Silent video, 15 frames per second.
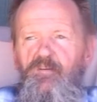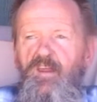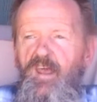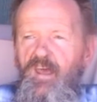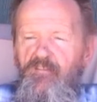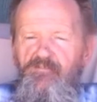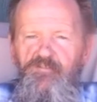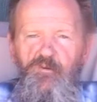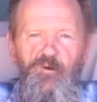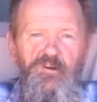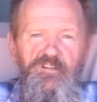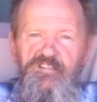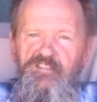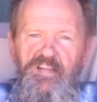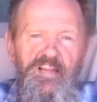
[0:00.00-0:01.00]
Had
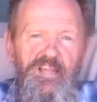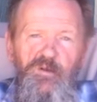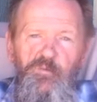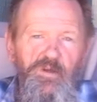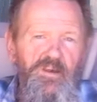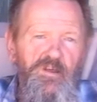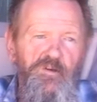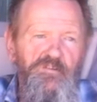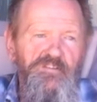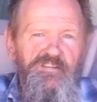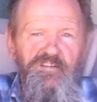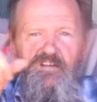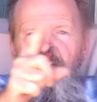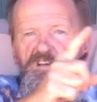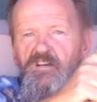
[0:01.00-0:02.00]
floor-to-ceiling windows
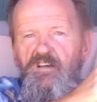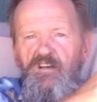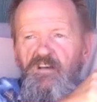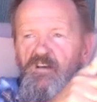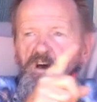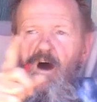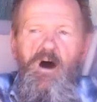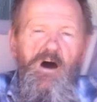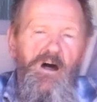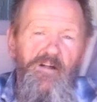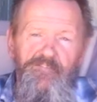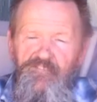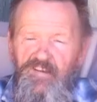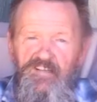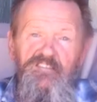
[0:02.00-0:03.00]
all
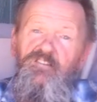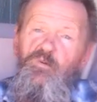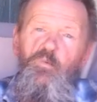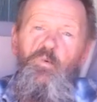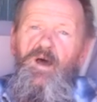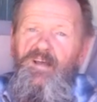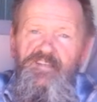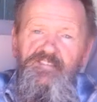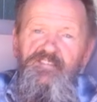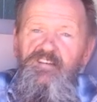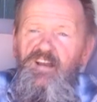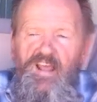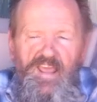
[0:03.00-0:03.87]
facing west.